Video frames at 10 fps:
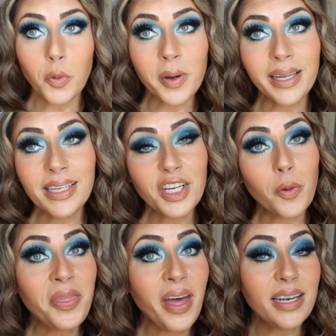So we're gonna
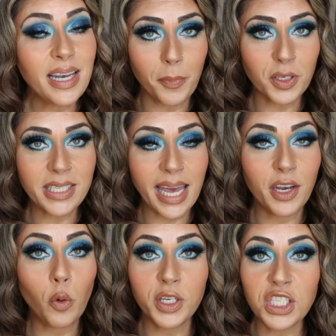start with number
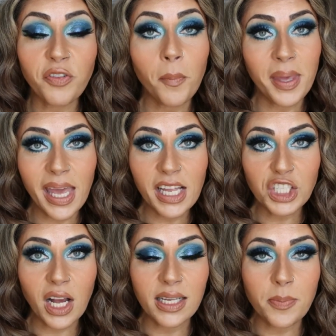ten, which is from B
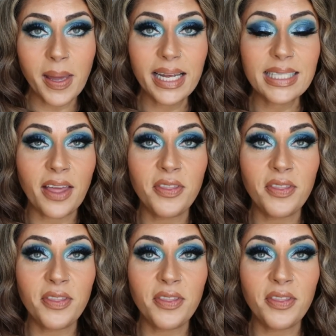H Cosmetics,